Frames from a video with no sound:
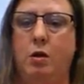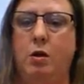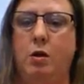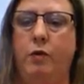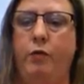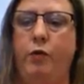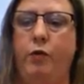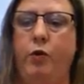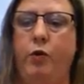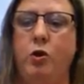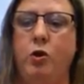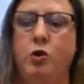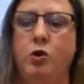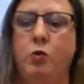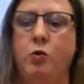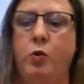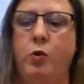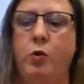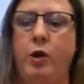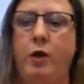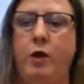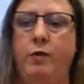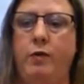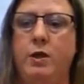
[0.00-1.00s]
The first
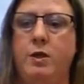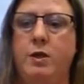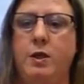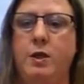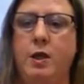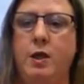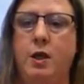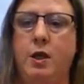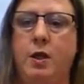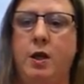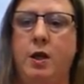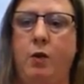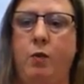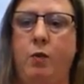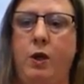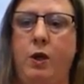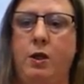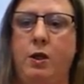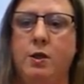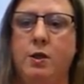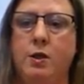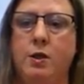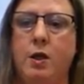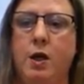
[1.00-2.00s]
one of the 10 that
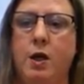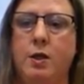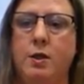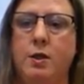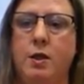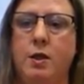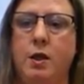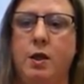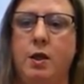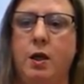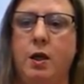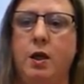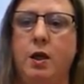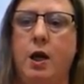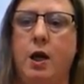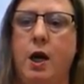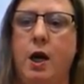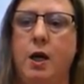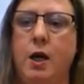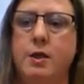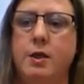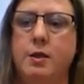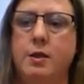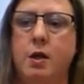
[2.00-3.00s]
we discussed in the
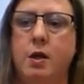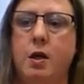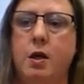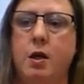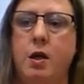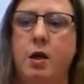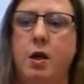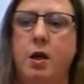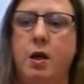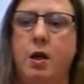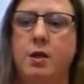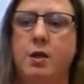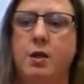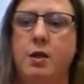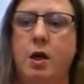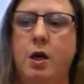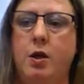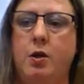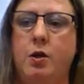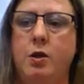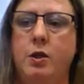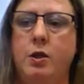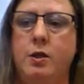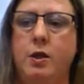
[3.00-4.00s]
class is
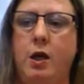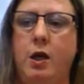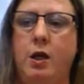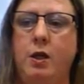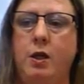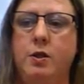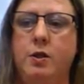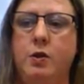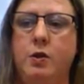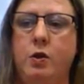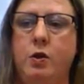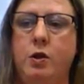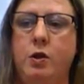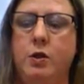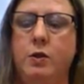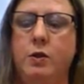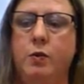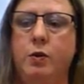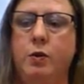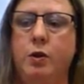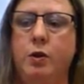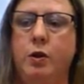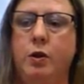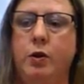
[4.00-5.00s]
understanding
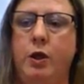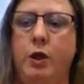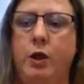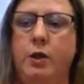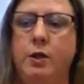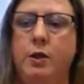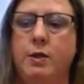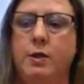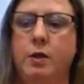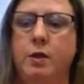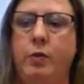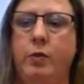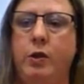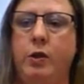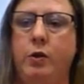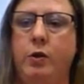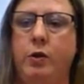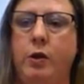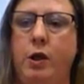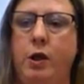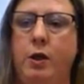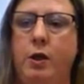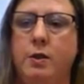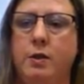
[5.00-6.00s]
students with learning
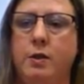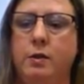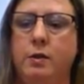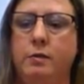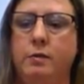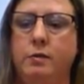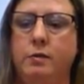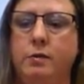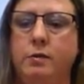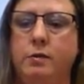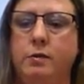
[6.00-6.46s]
disabilities.